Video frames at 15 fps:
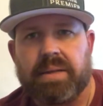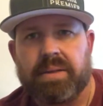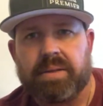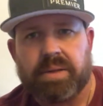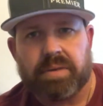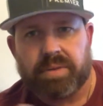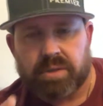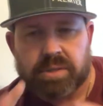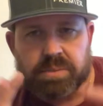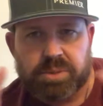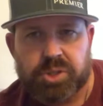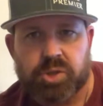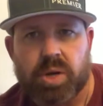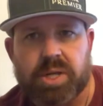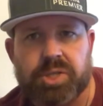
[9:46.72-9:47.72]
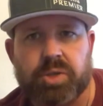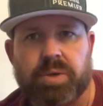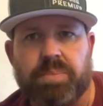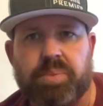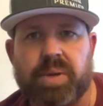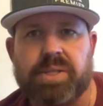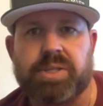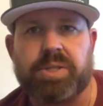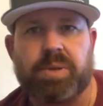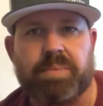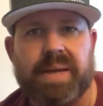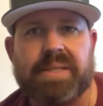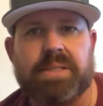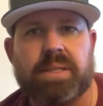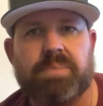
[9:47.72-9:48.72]
There's some structure in prison. You're
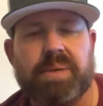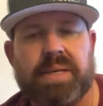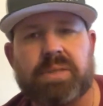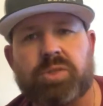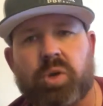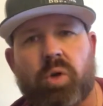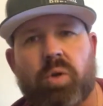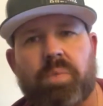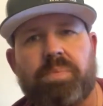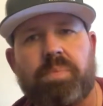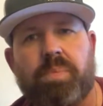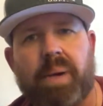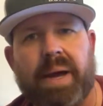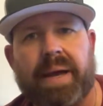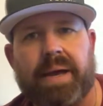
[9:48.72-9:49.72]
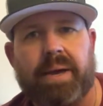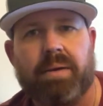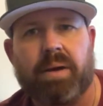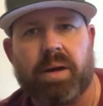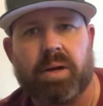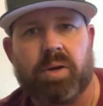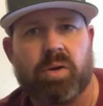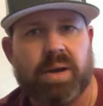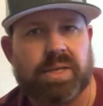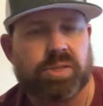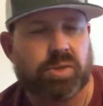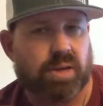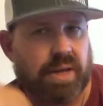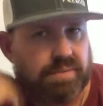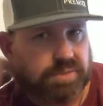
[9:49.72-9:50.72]
basically being told by a
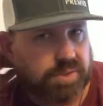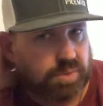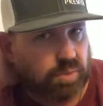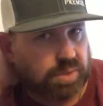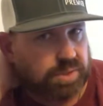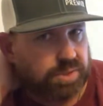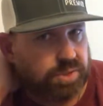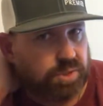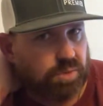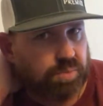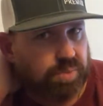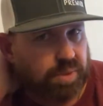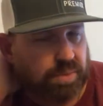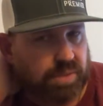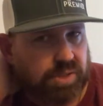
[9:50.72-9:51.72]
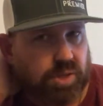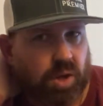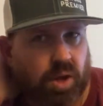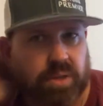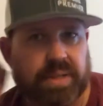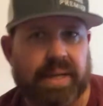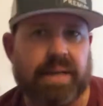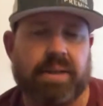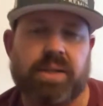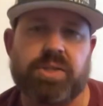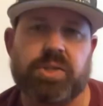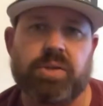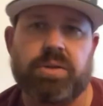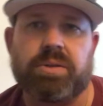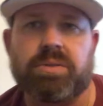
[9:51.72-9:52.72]
correctional officer what to do pretty much all day,
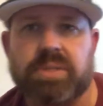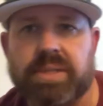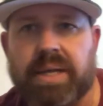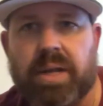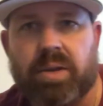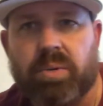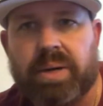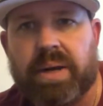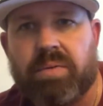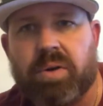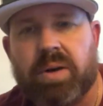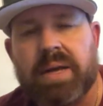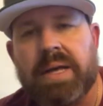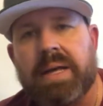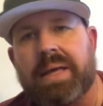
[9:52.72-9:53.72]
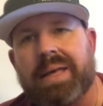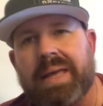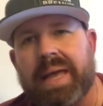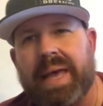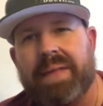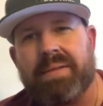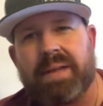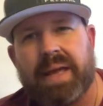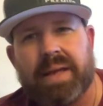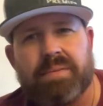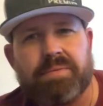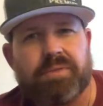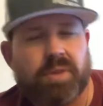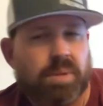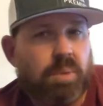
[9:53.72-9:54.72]
unless you're in your cell or whatever.
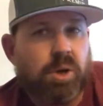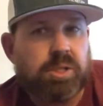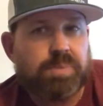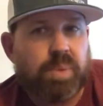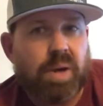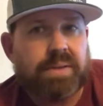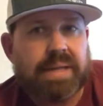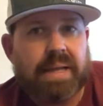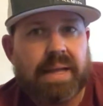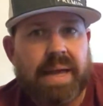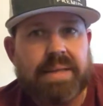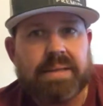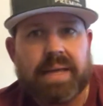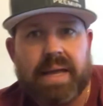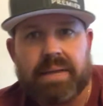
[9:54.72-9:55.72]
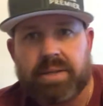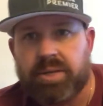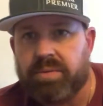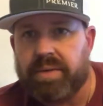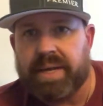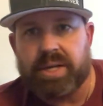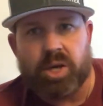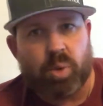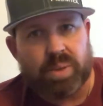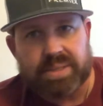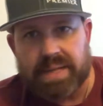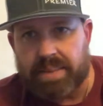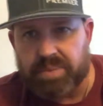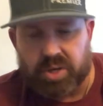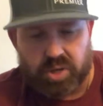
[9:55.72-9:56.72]
And for the most part, they like that. They know what
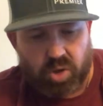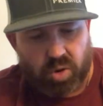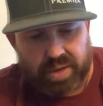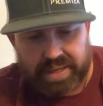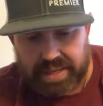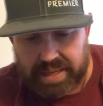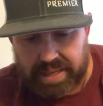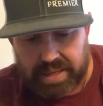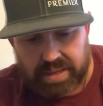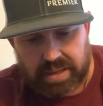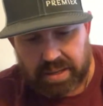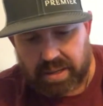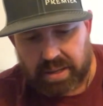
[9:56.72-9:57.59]
time they're going to eat.